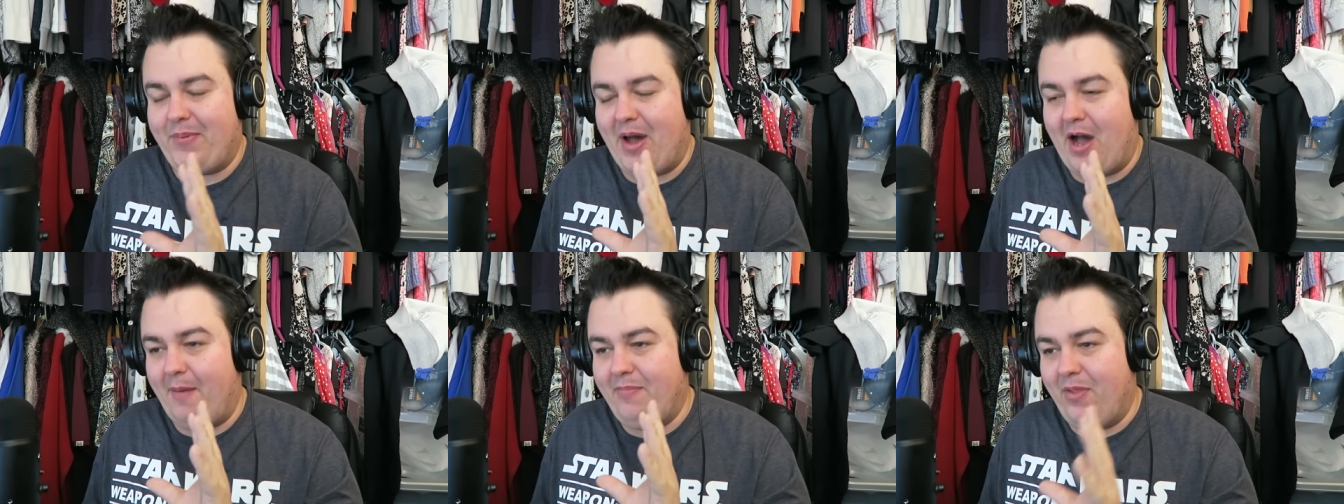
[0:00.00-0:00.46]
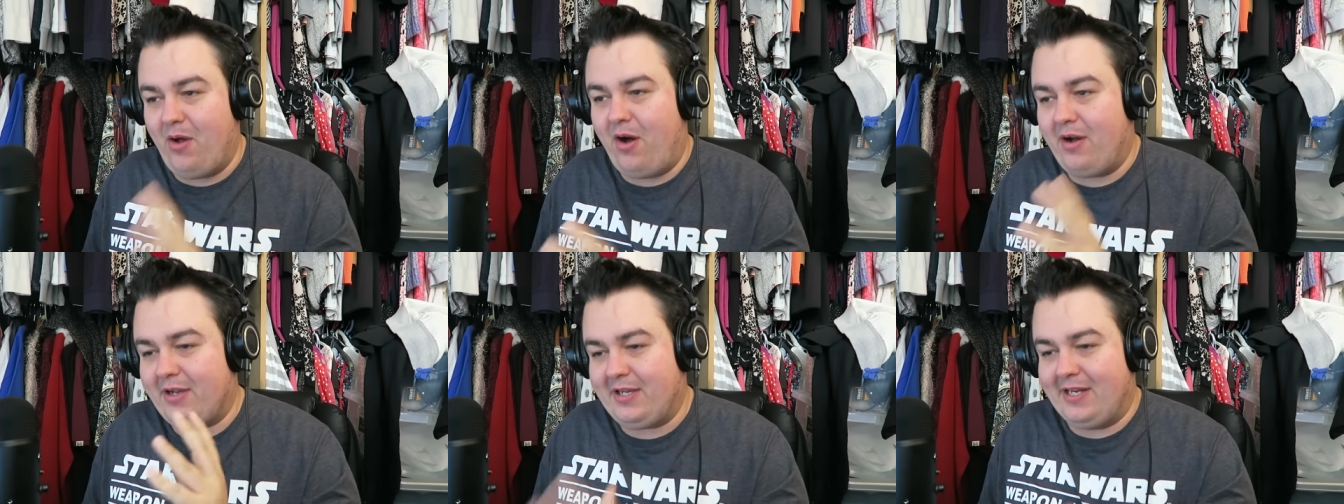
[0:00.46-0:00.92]
but I'm
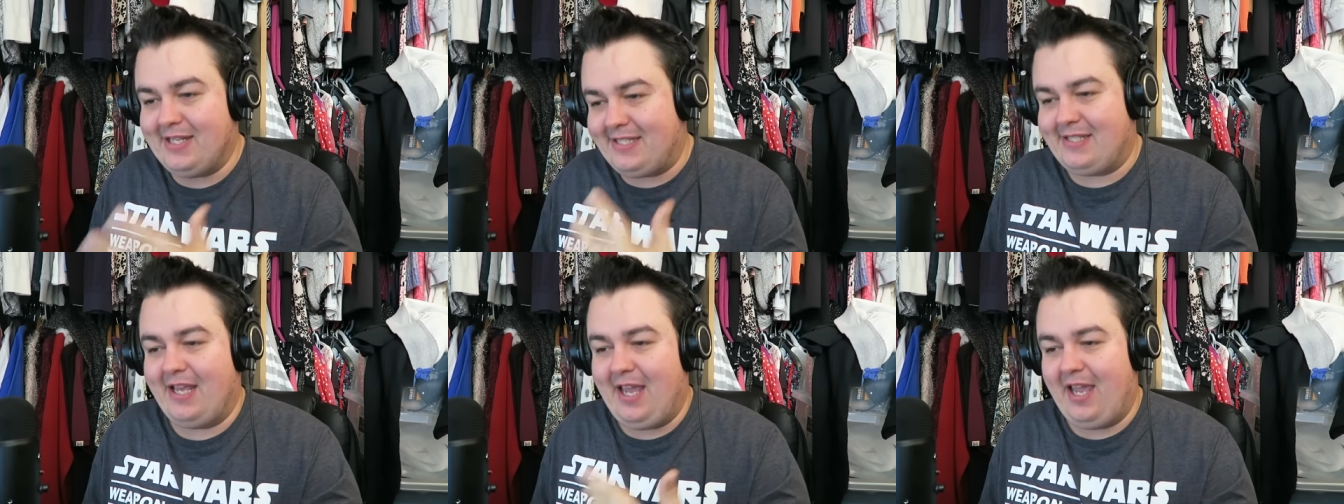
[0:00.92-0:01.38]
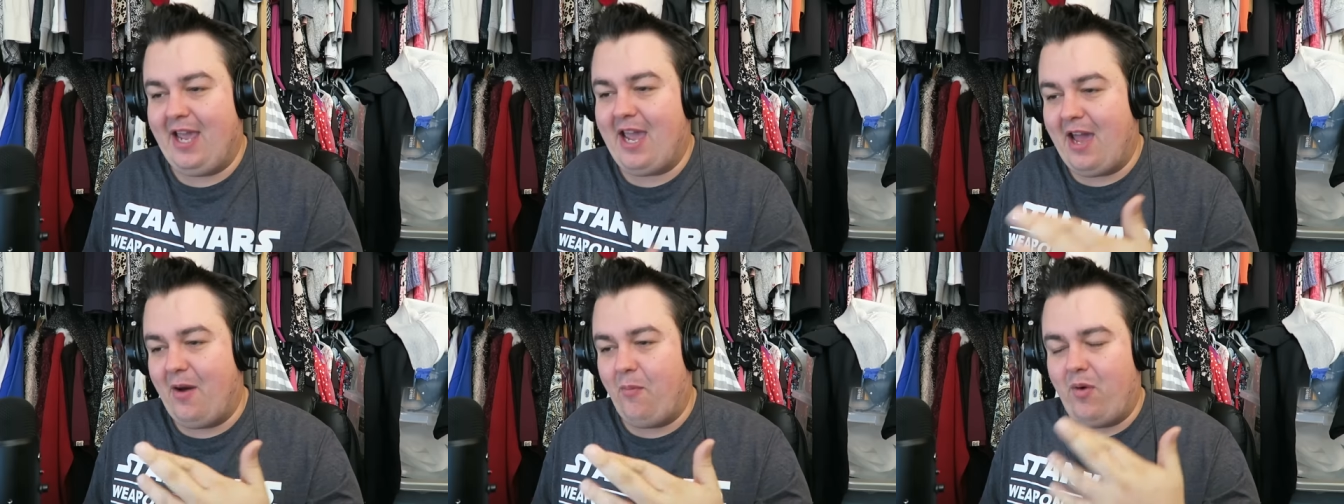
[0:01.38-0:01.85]
not gonna sit
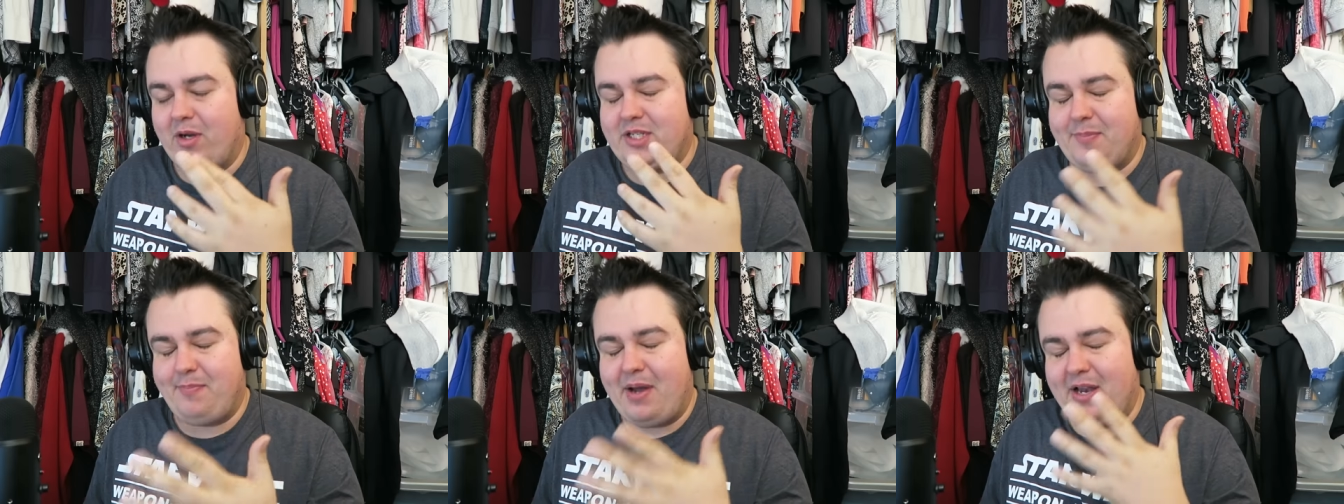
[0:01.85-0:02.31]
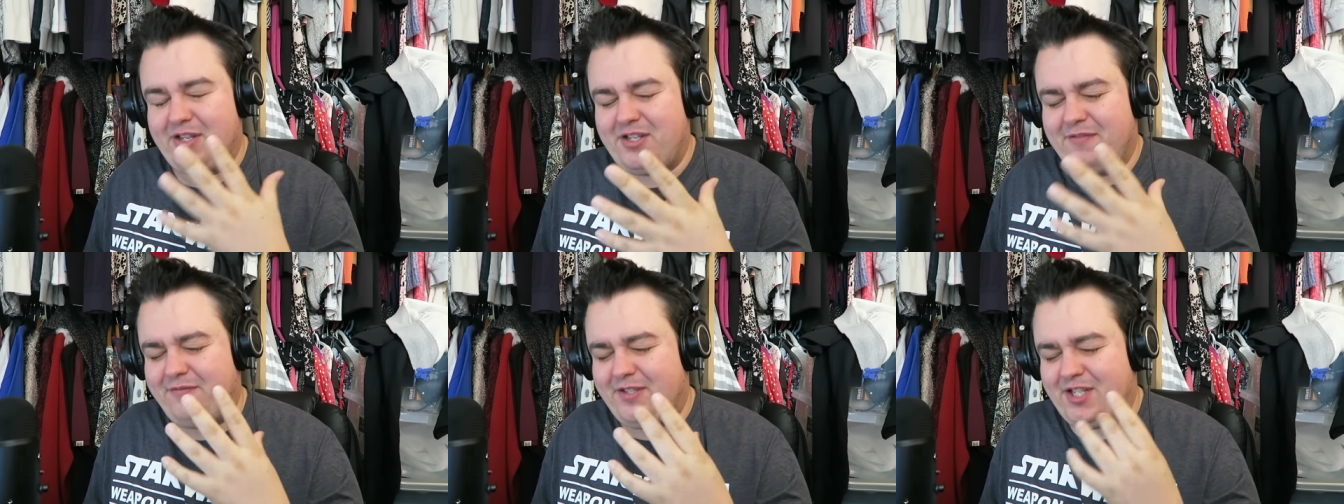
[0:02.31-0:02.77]
here and watch a
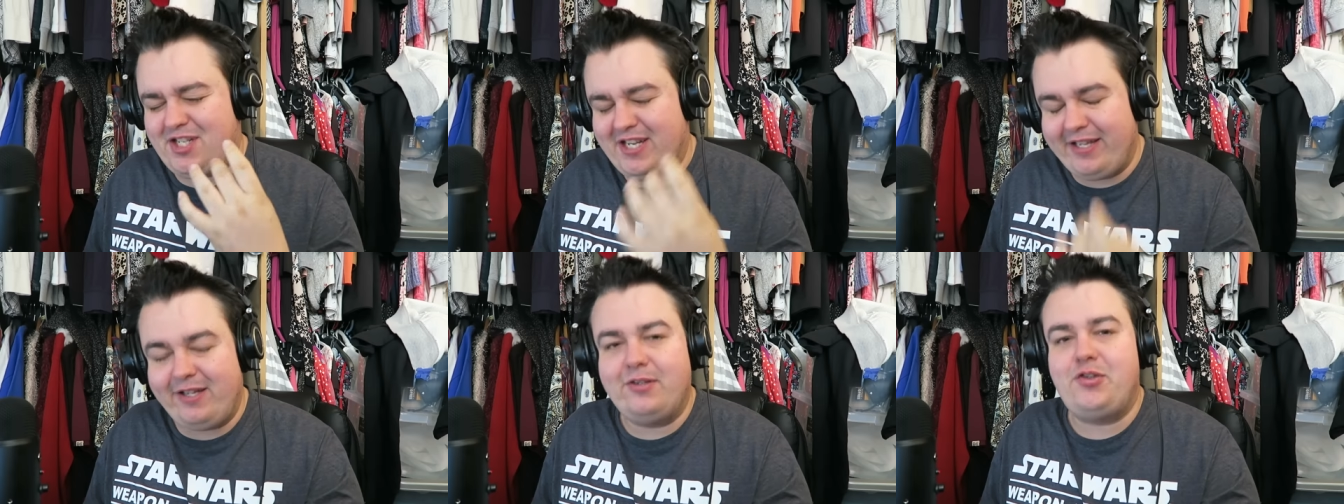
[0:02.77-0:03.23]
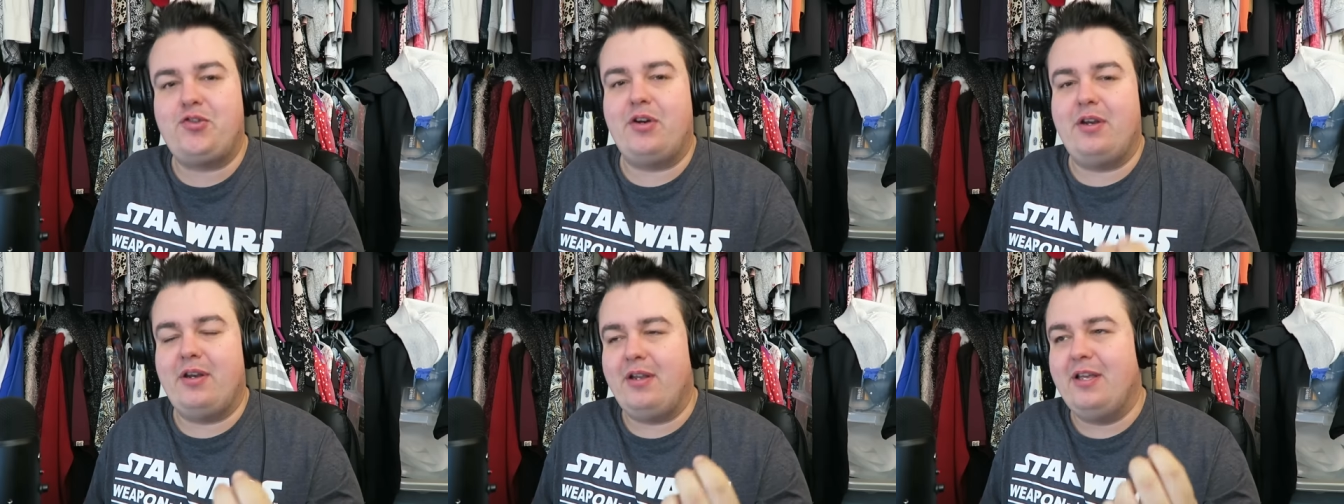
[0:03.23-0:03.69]
bunch of
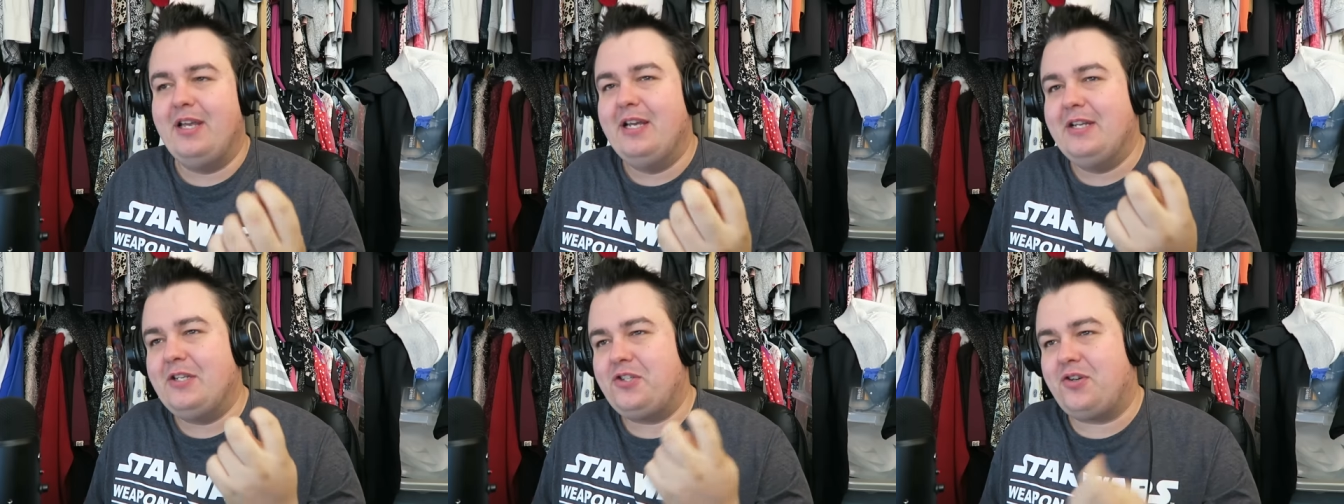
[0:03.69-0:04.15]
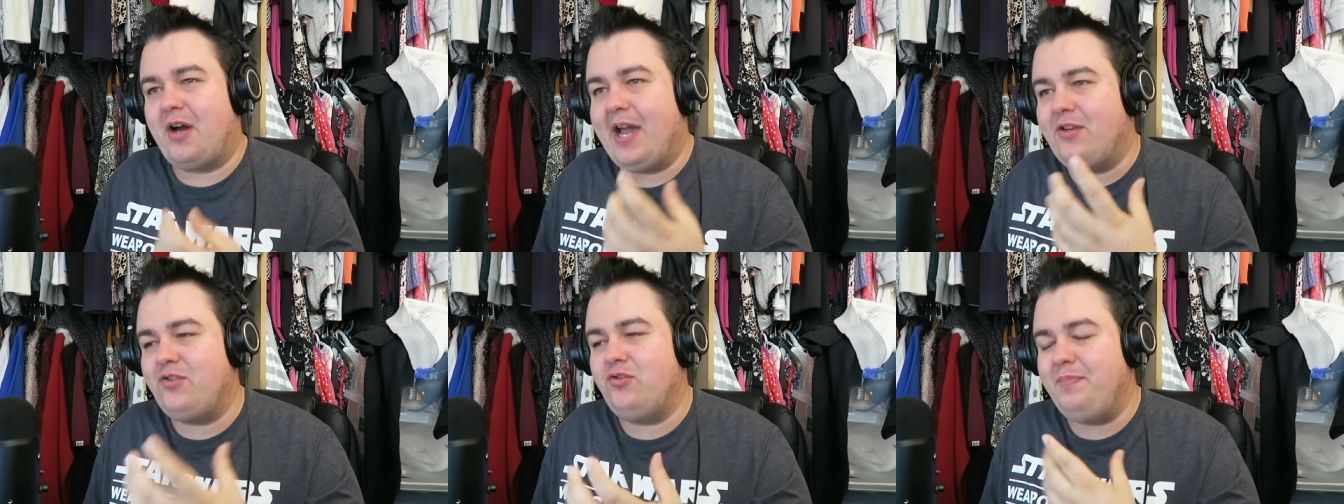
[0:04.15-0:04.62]
children
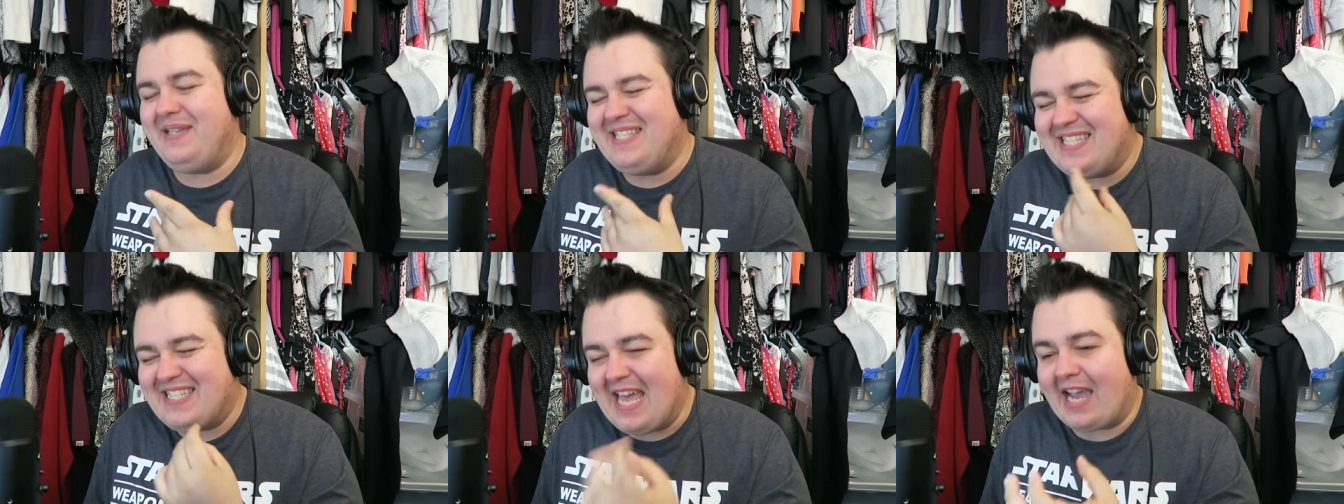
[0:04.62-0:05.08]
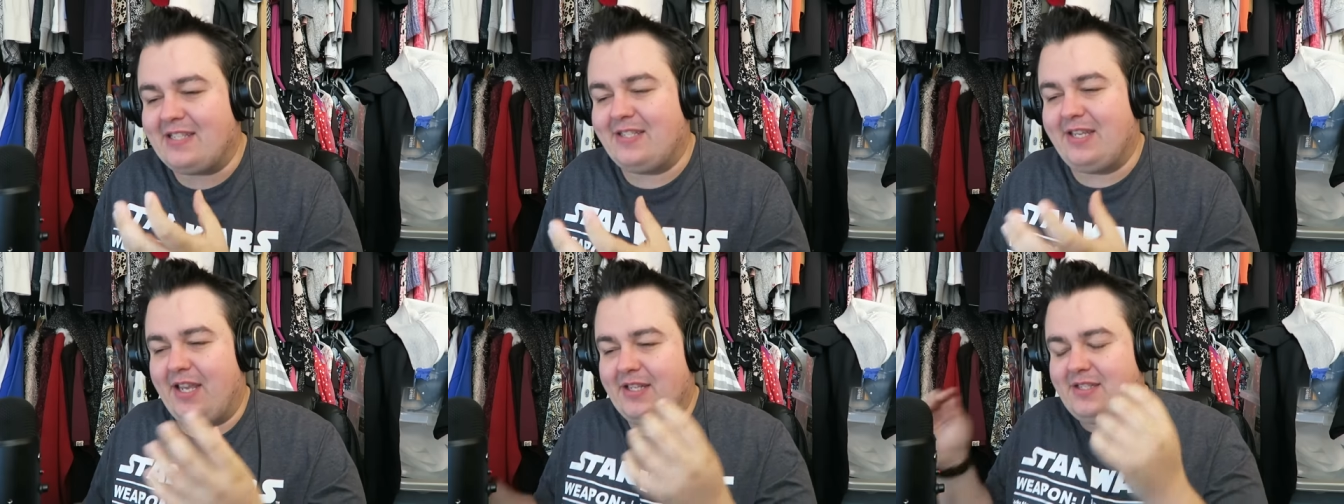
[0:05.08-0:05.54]
try to be sexy.